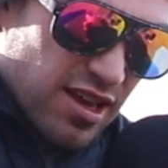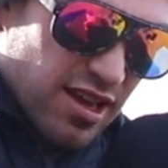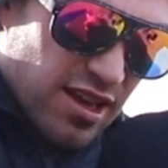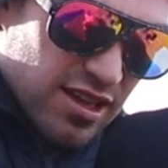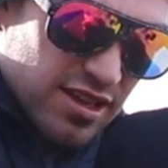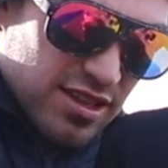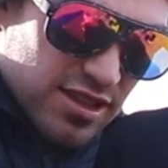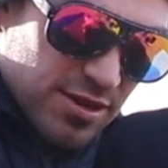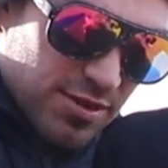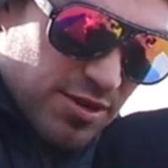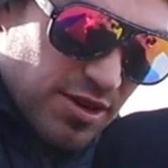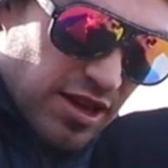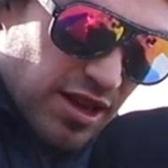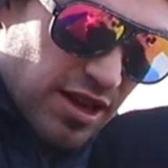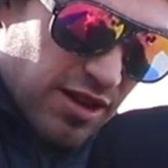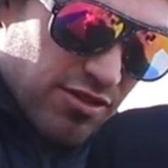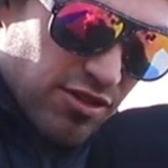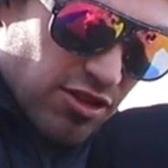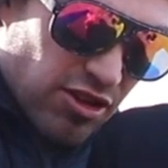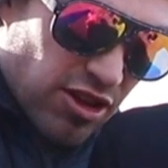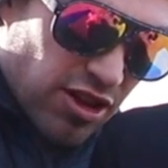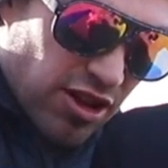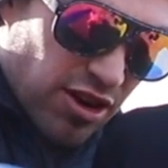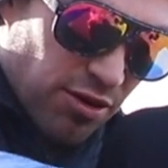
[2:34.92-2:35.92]
Seem to have a
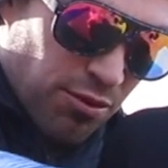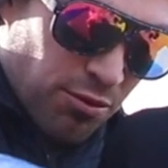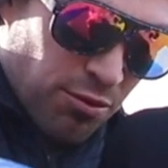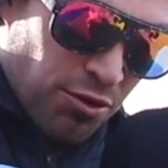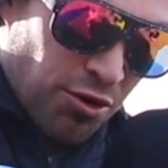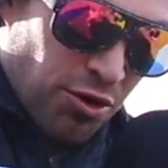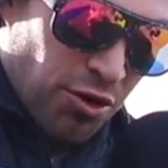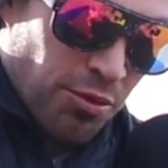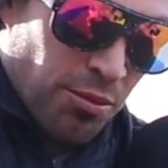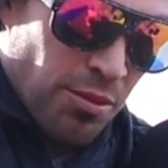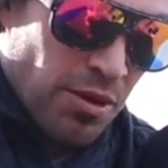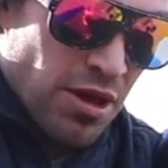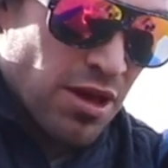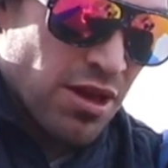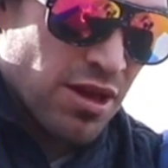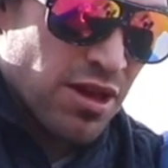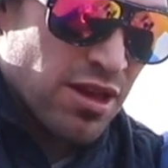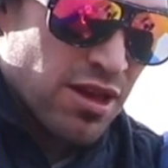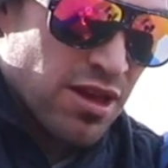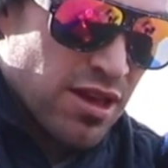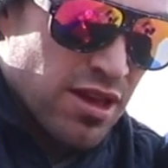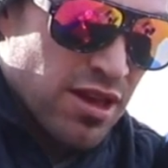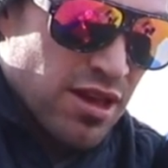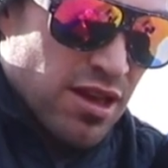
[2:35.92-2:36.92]
lot of room.
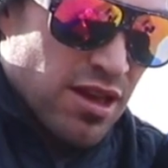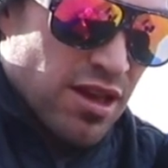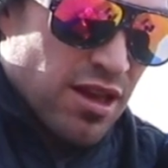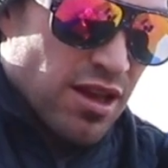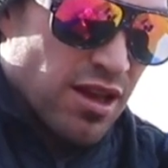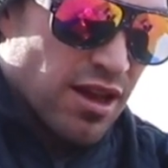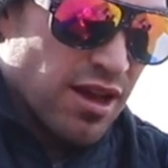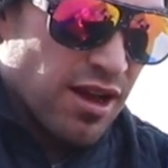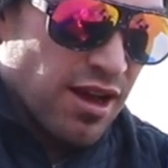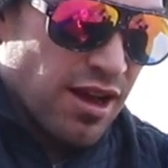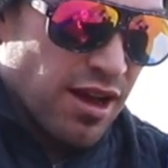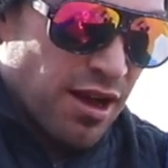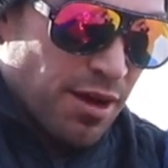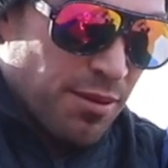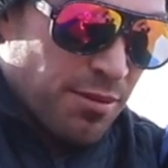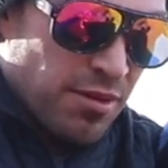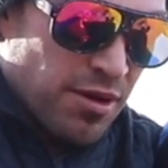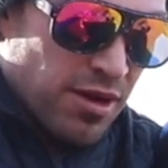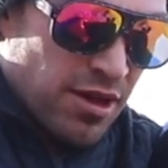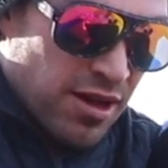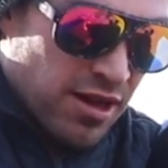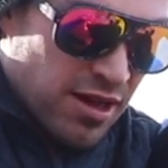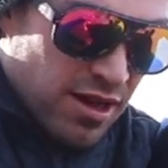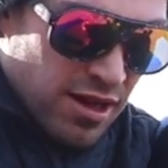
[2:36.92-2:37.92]
I
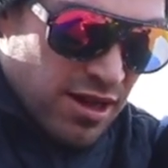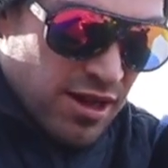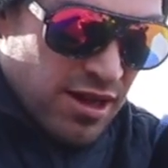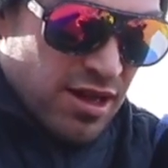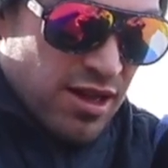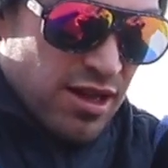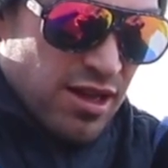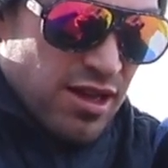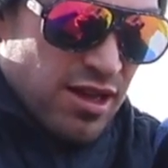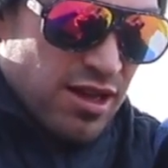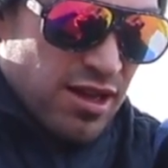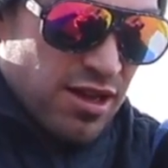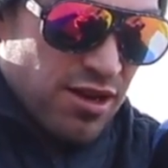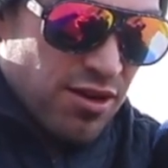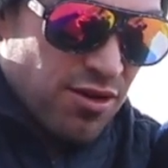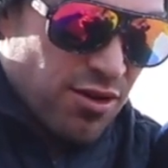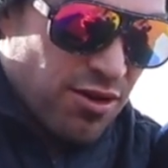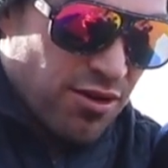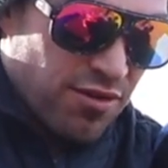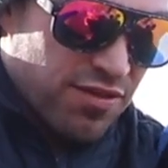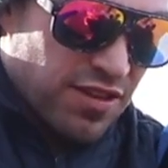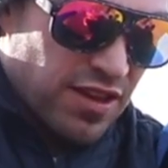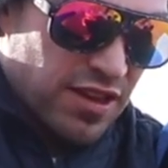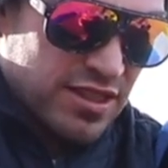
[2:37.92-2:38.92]
don't
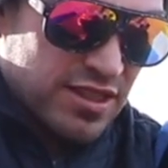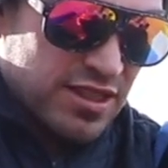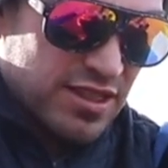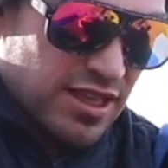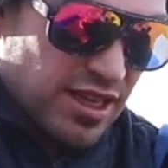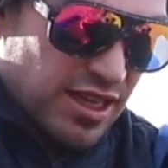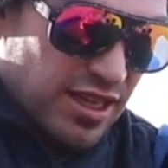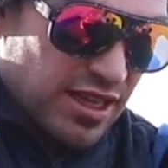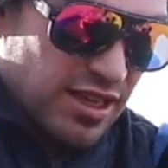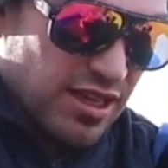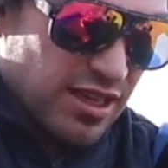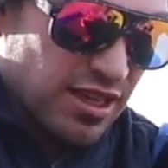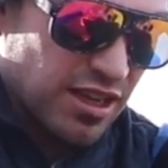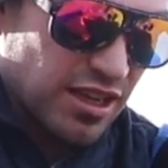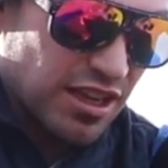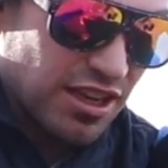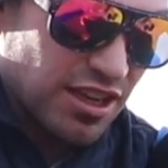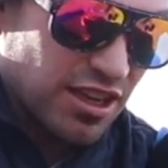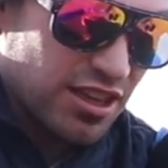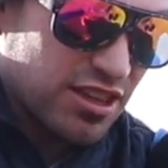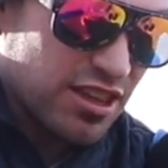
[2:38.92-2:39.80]
know if that's yet a good